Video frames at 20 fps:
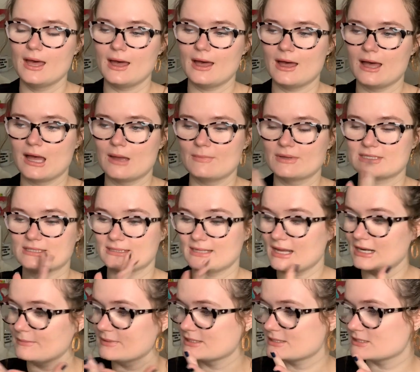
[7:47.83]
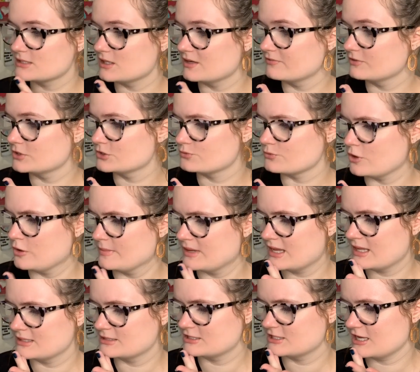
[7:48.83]
Um, it's an enemies to lovers
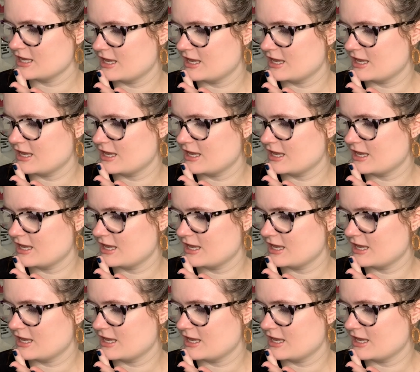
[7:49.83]
romance.